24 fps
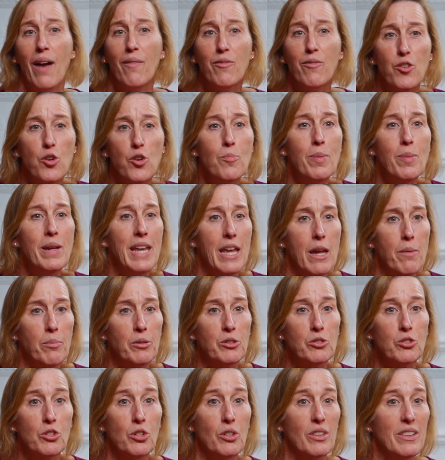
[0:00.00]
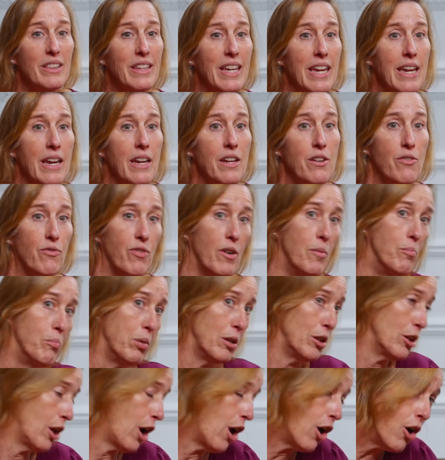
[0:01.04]
have you been able to lead
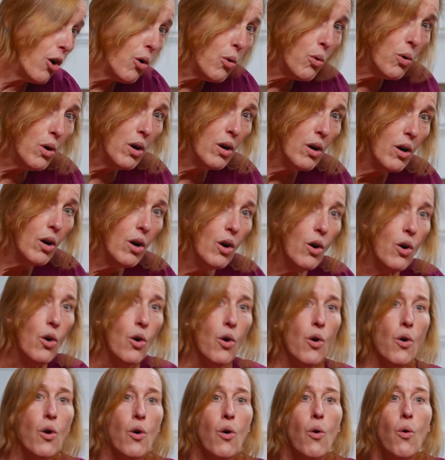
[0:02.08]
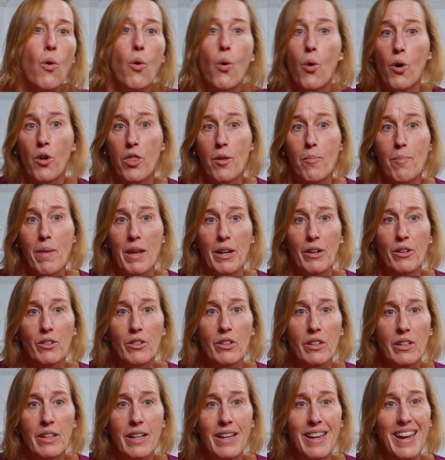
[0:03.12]
from below or the
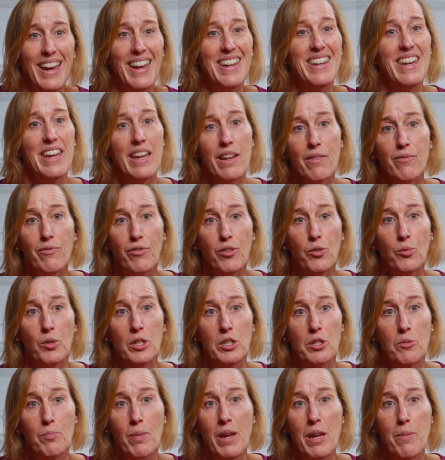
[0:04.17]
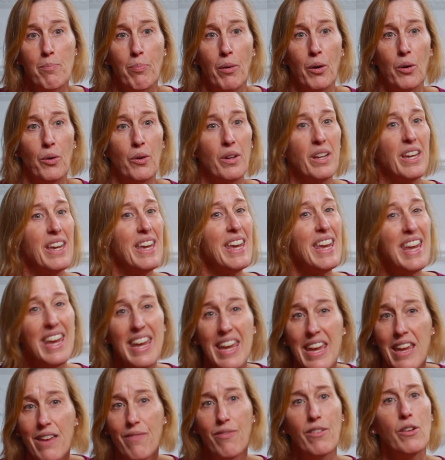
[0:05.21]
middle and influence people
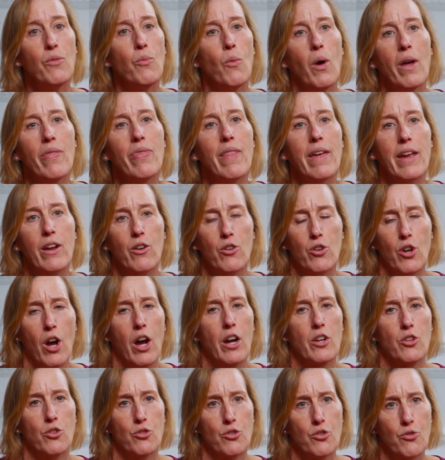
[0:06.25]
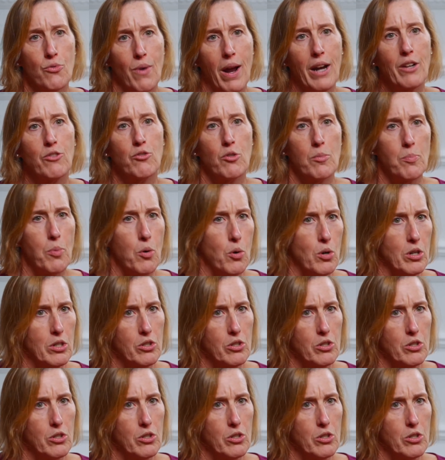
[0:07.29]
even when they are not your direct